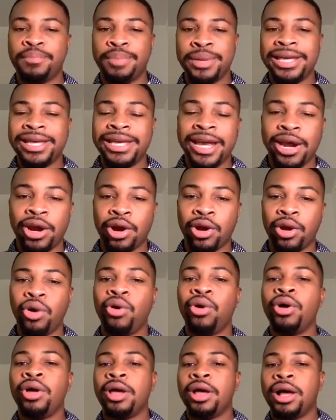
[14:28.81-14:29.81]
Pete
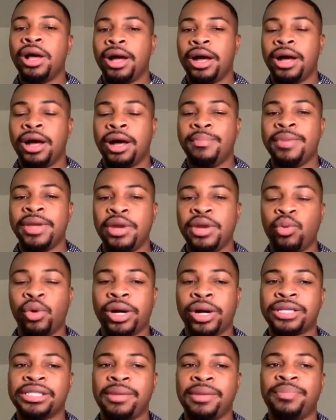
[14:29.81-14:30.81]
Carroll. He
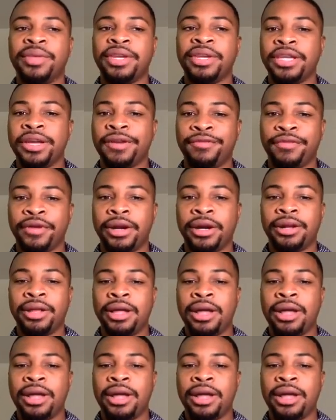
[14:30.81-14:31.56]
wanted something different.